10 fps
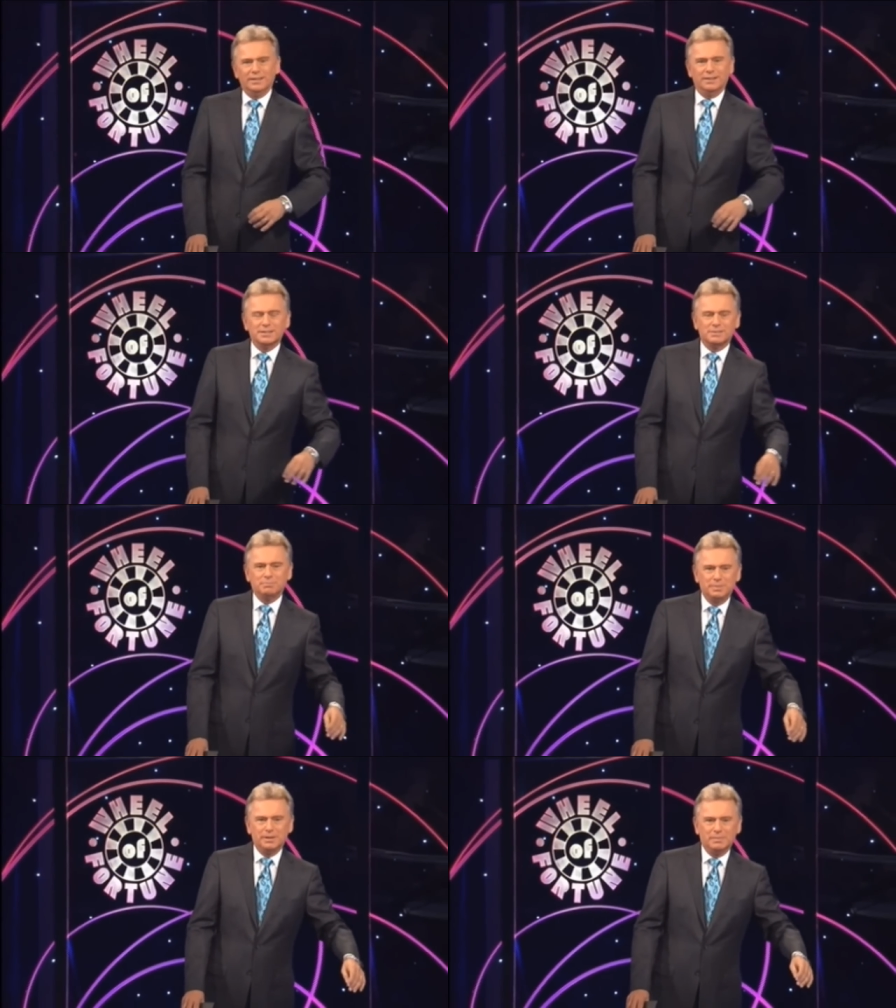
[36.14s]
than
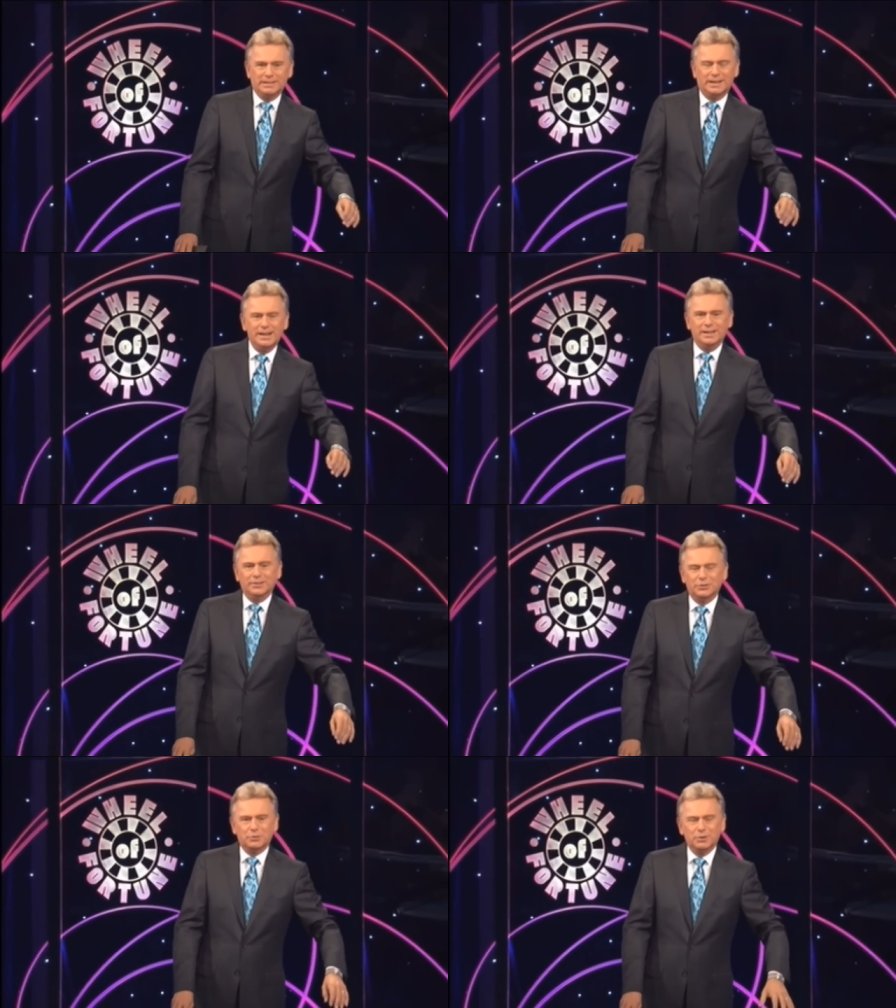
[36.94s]
spin a baton
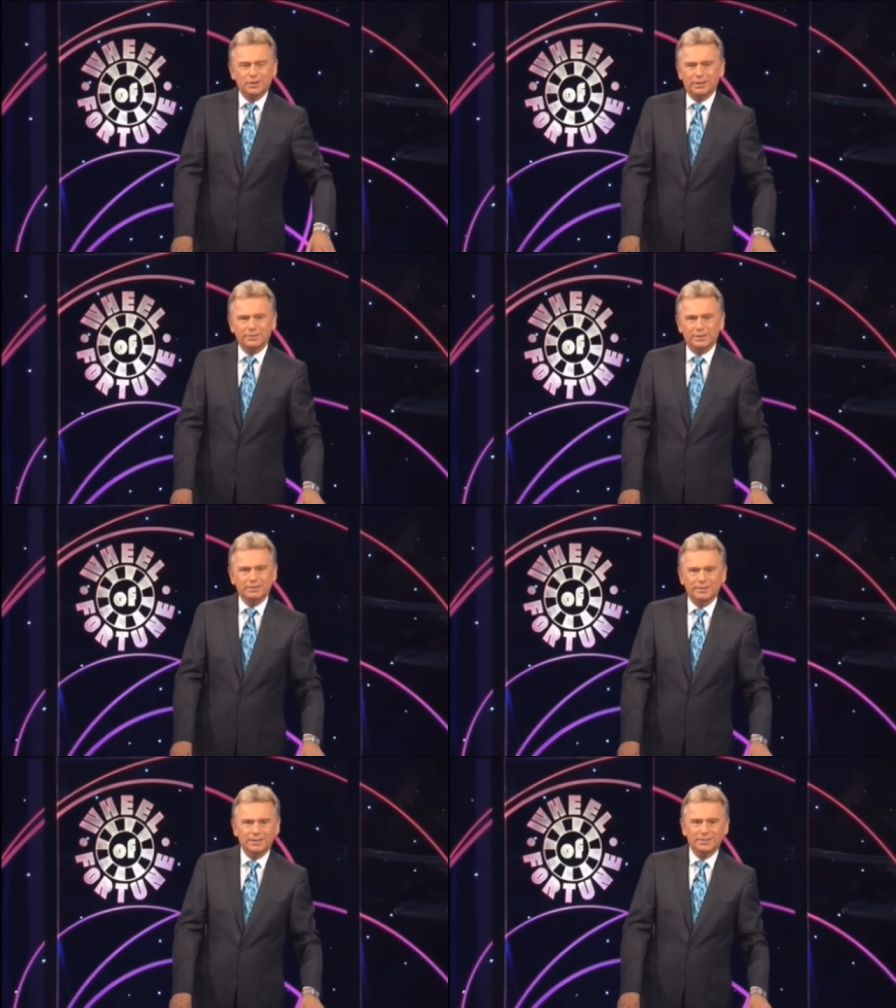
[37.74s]
or twirl it,
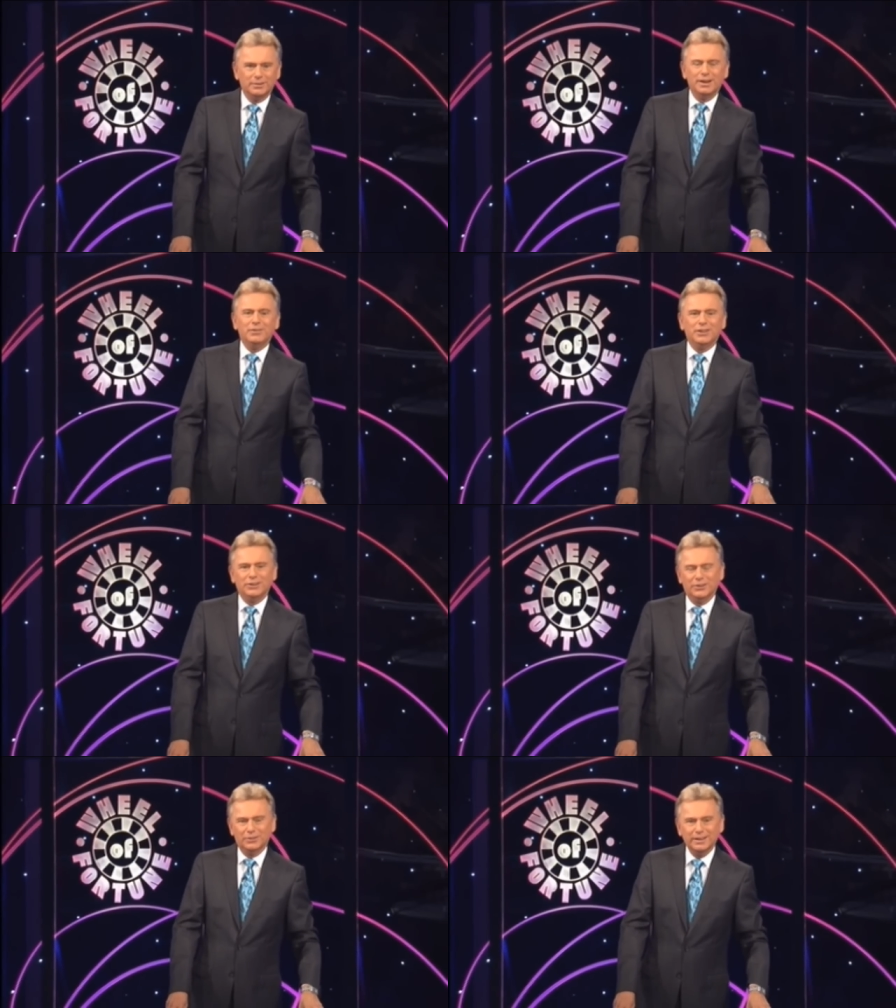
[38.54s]
whatever, whatever you
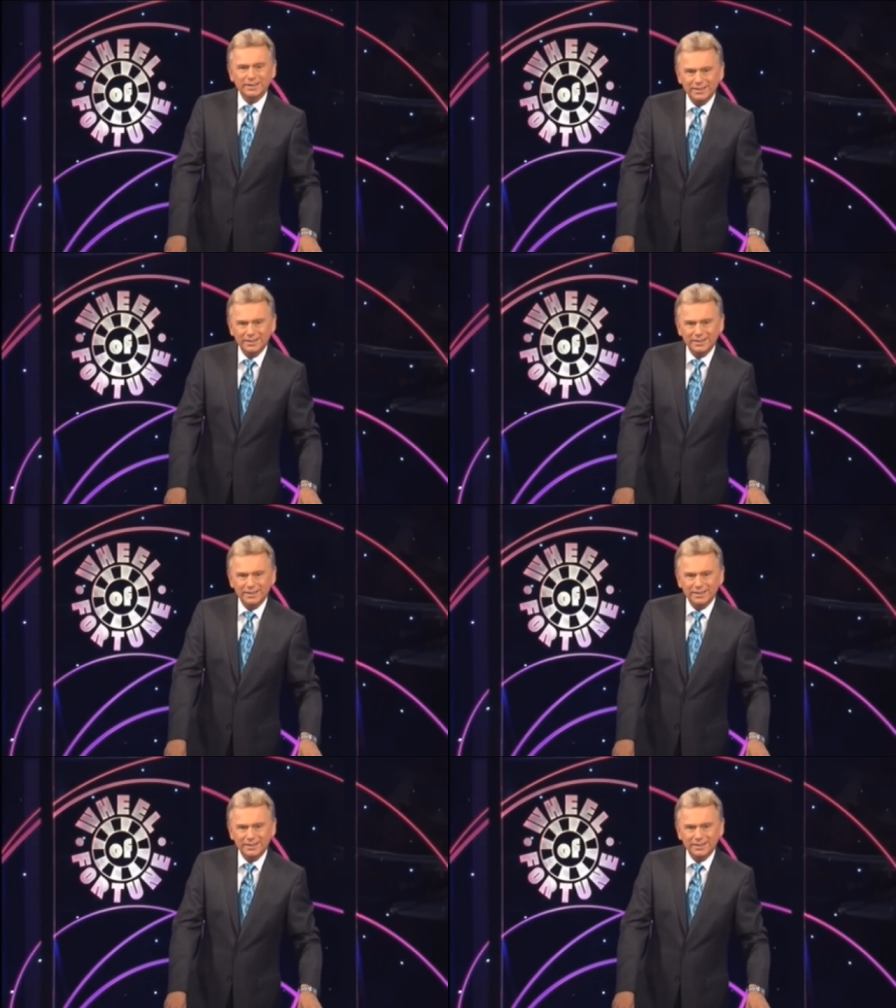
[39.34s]
do to it.